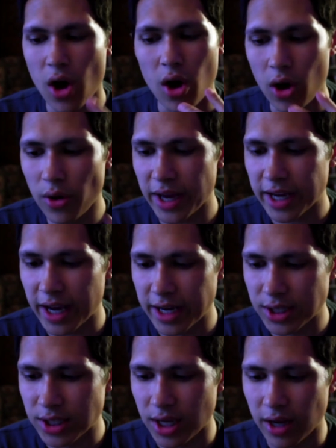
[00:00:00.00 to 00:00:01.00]
all that kind
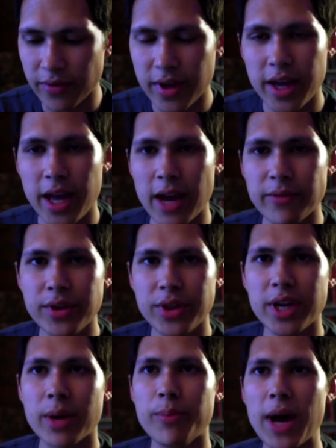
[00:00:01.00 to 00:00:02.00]
of stuff.
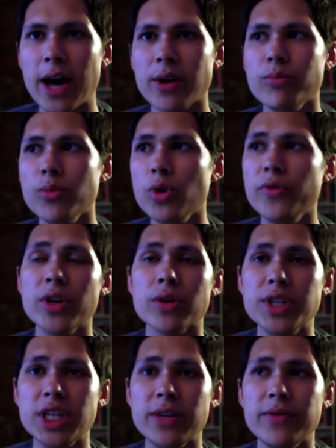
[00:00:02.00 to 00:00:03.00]
Everything about a movie or
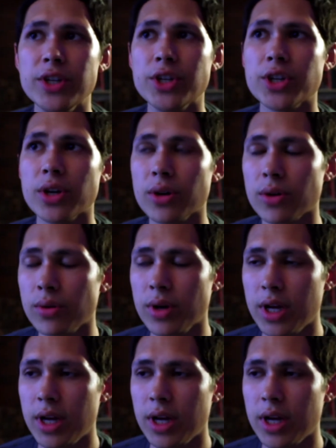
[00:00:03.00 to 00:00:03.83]
TV show